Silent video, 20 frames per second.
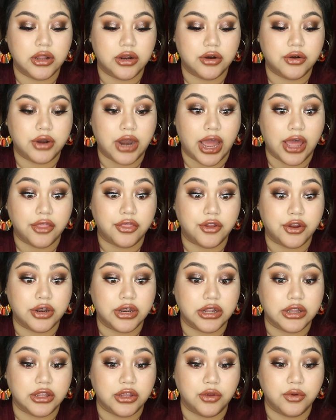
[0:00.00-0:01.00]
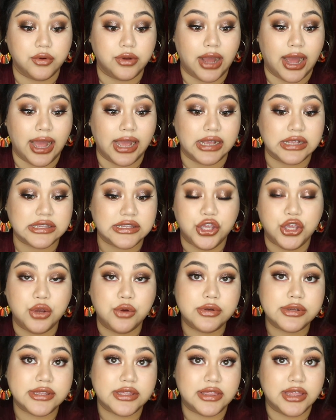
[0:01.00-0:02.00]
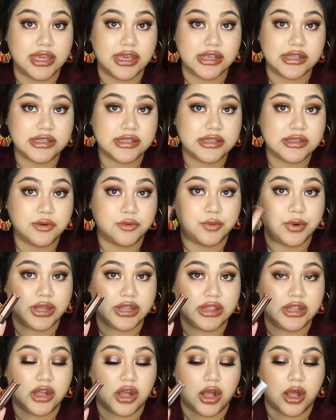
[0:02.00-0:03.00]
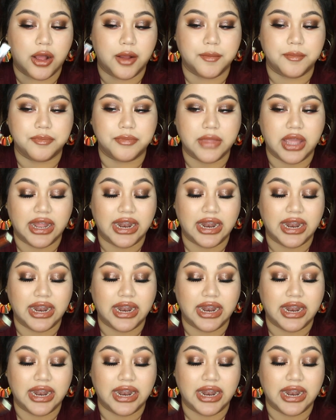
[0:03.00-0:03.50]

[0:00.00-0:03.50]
rather that you guys use this with an